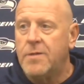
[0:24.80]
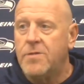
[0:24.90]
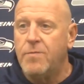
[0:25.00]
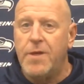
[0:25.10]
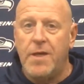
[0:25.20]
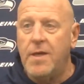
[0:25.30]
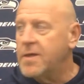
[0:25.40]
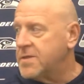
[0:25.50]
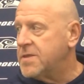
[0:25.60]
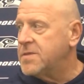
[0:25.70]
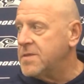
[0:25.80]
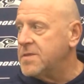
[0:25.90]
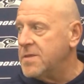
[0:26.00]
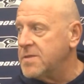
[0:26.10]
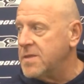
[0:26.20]
Too many
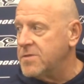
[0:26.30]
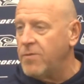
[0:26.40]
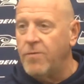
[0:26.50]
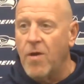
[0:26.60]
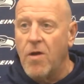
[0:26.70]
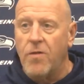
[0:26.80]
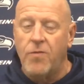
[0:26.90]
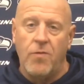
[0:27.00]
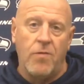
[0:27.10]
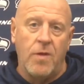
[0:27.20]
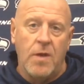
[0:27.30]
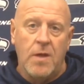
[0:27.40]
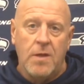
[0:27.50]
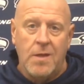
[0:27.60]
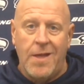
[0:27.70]
inconsistencies as we've gone through
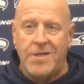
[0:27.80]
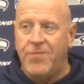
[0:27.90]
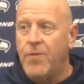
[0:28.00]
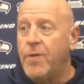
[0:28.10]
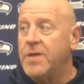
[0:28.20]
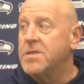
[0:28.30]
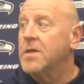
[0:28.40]
the last few weeks.